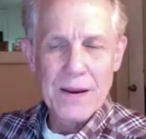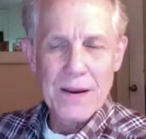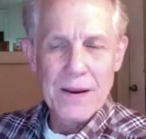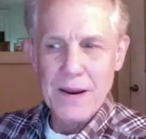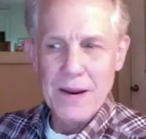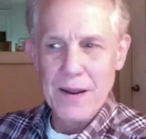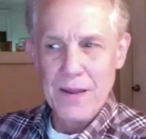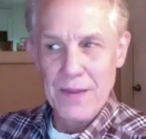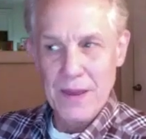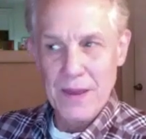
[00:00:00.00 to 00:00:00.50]

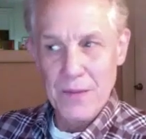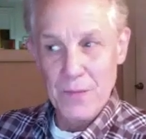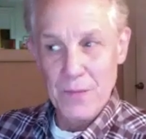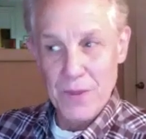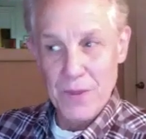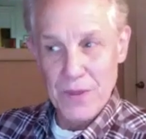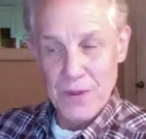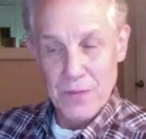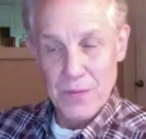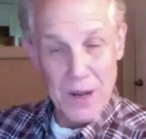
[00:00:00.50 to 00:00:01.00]
And then
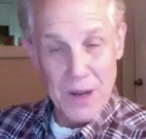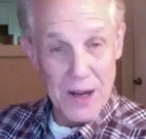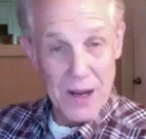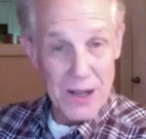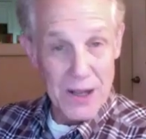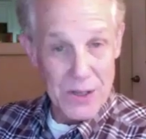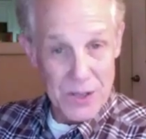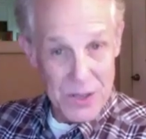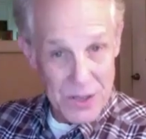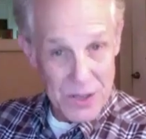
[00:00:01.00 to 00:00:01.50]
within
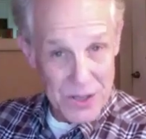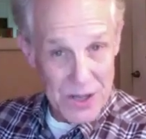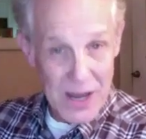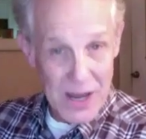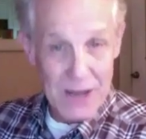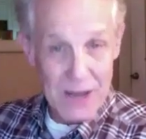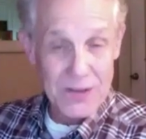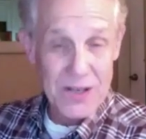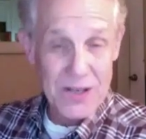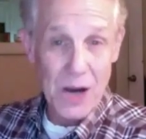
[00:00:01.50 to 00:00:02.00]
minutes, the
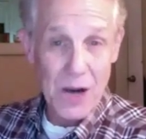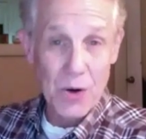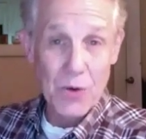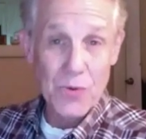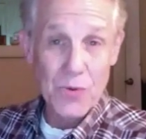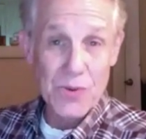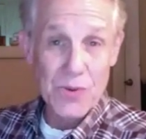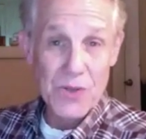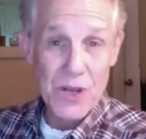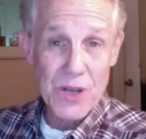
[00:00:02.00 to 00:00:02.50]
South
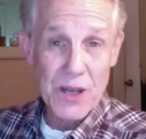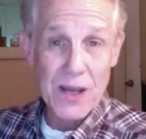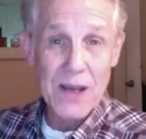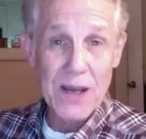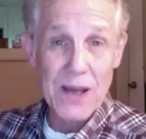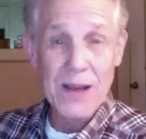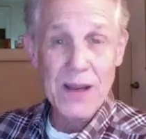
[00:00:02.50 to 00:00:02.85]
Tower was hit.